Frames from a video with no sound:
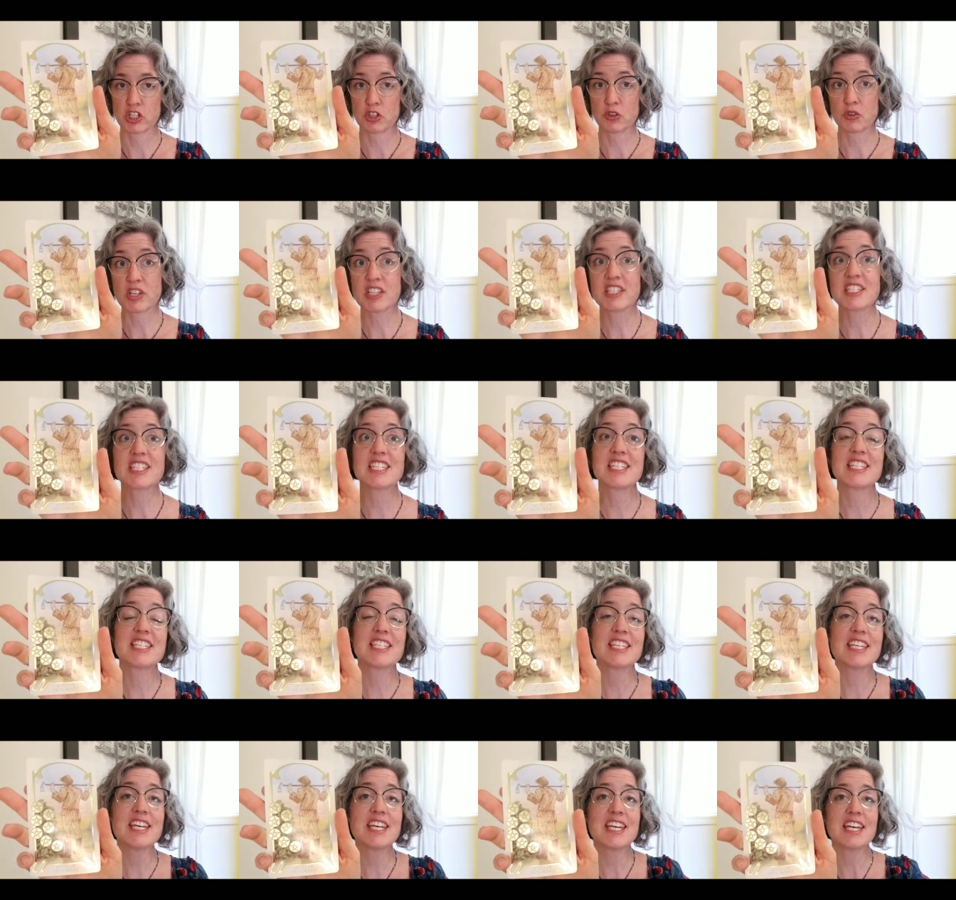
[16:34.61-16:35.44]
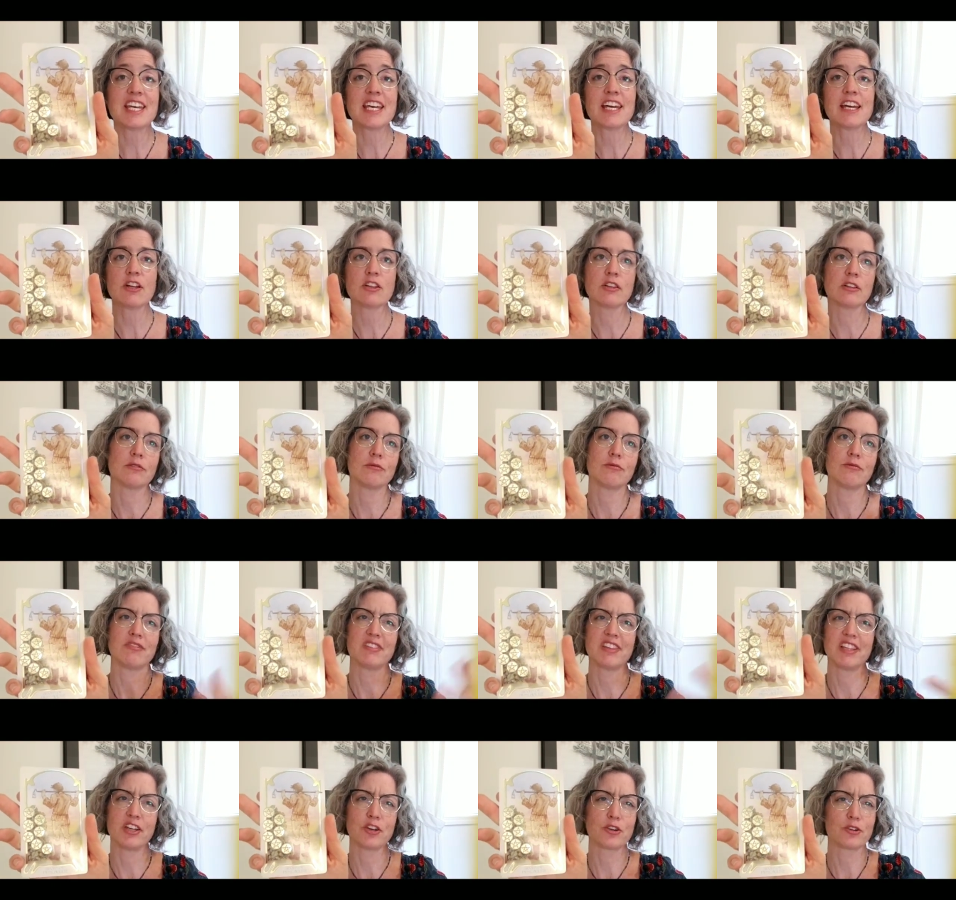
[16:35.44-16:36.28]
You can see
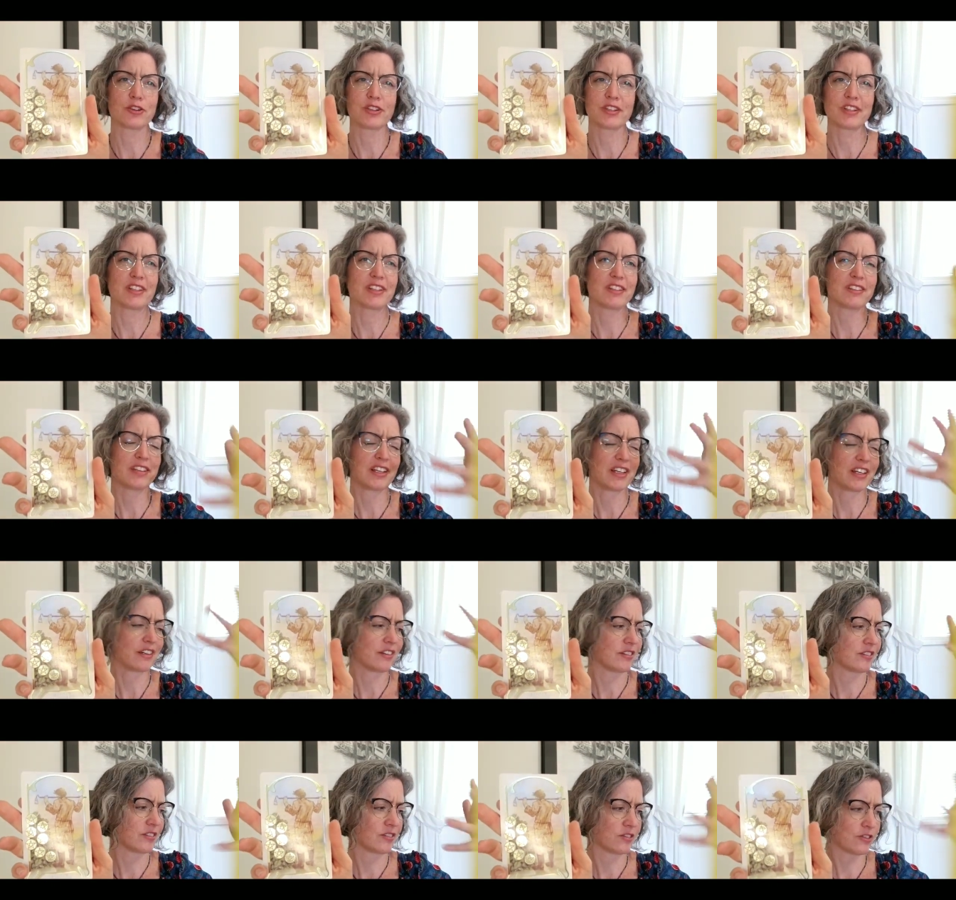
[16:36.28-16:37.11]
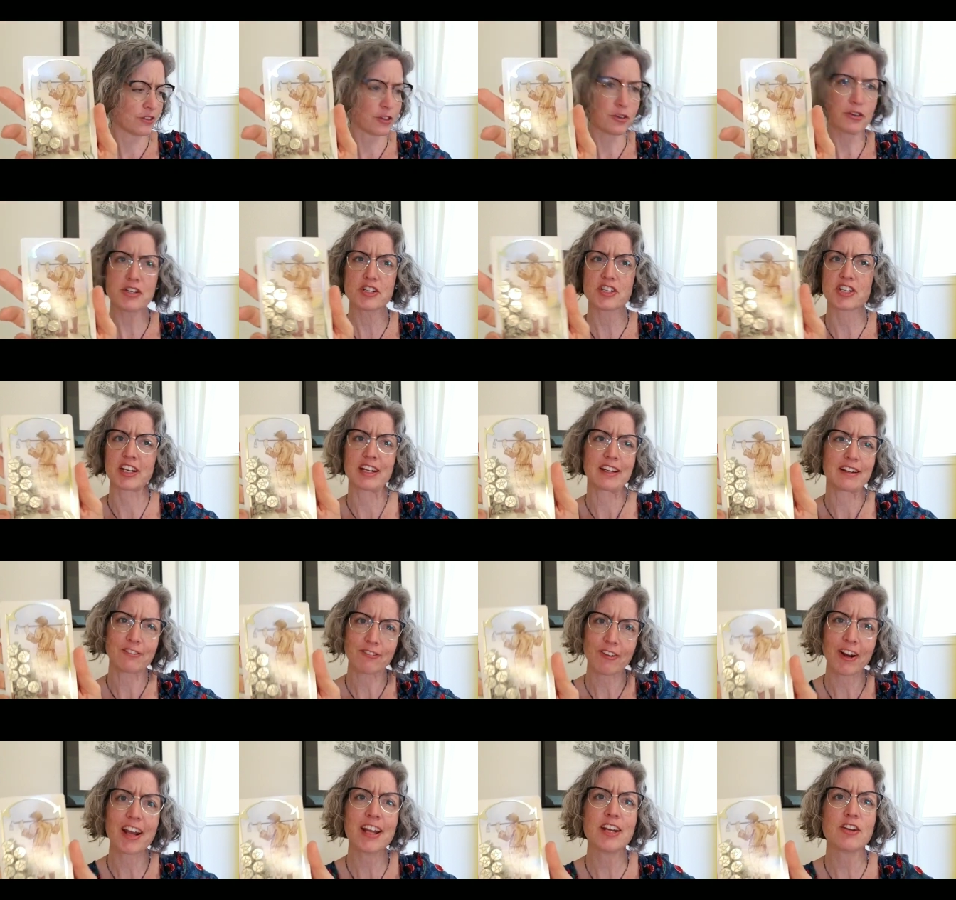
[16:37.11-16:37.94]
literal like fruition,
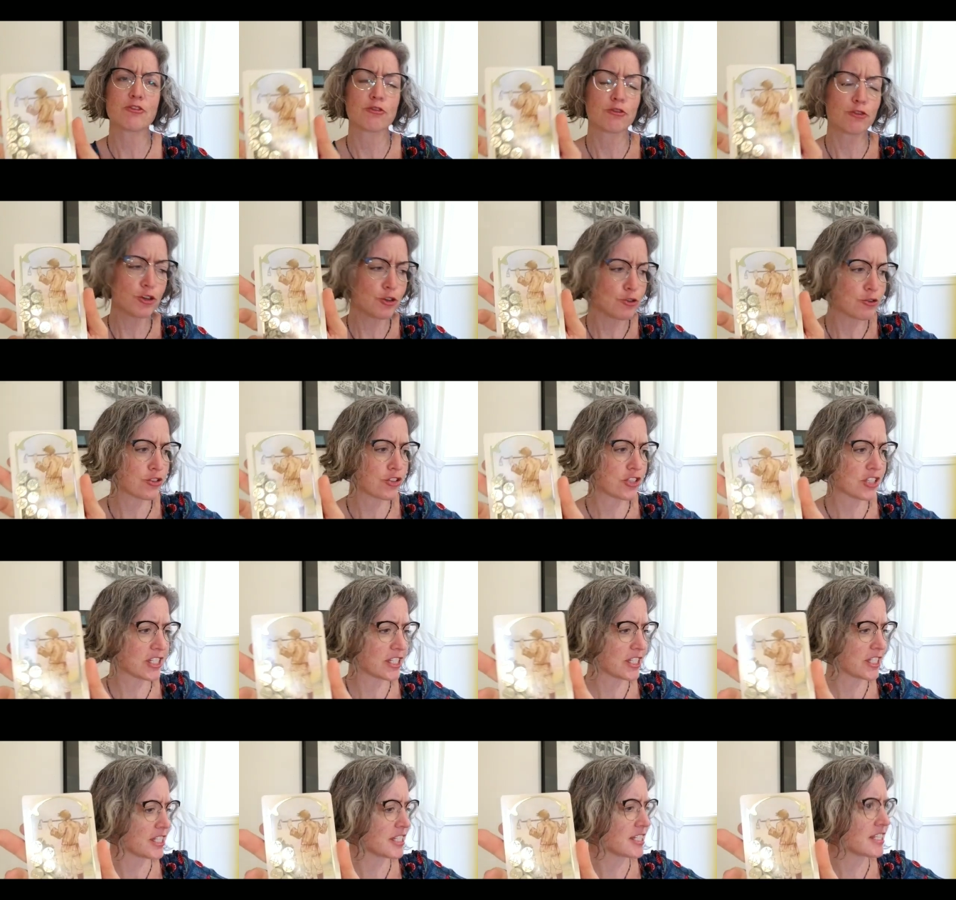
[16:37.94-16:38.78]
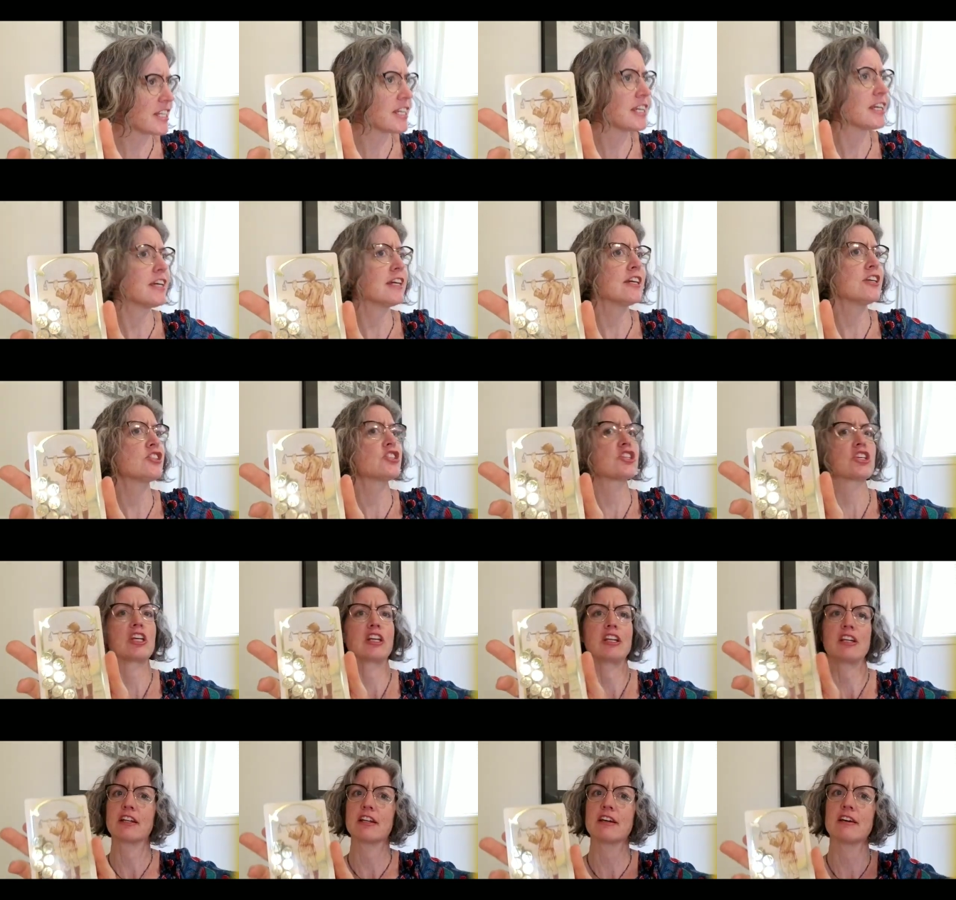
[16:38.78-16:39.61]
right?
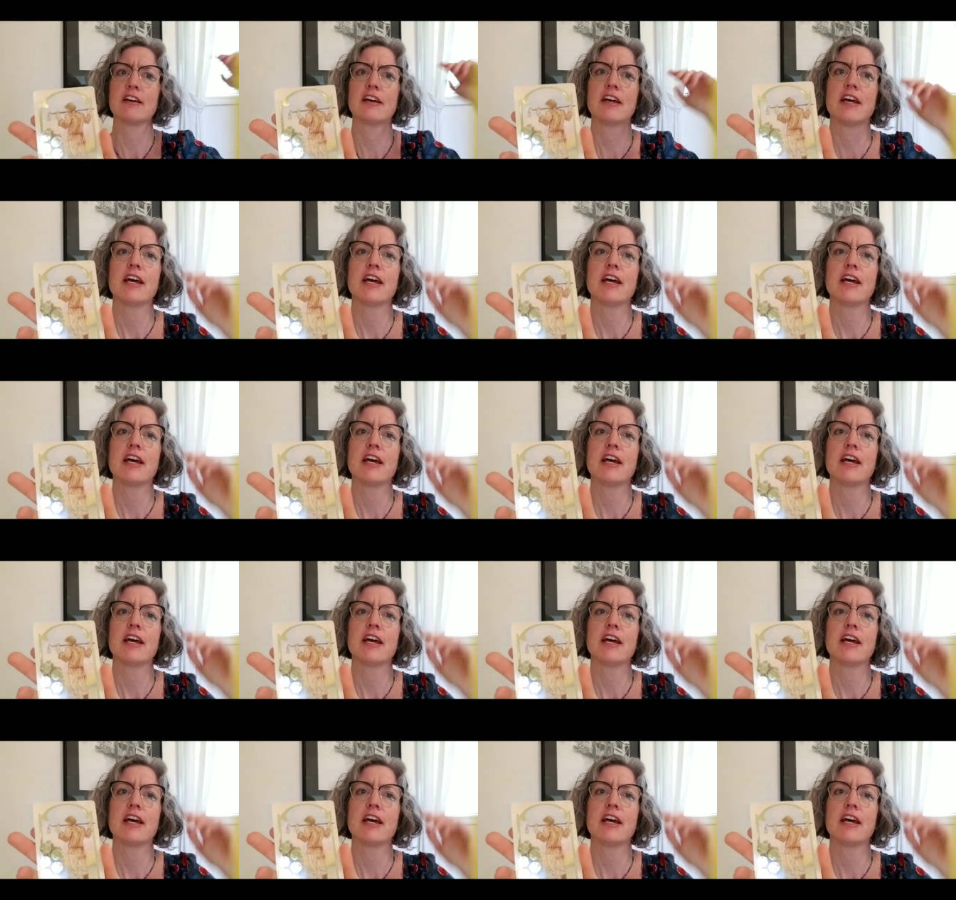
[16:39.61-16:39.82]
Fruition.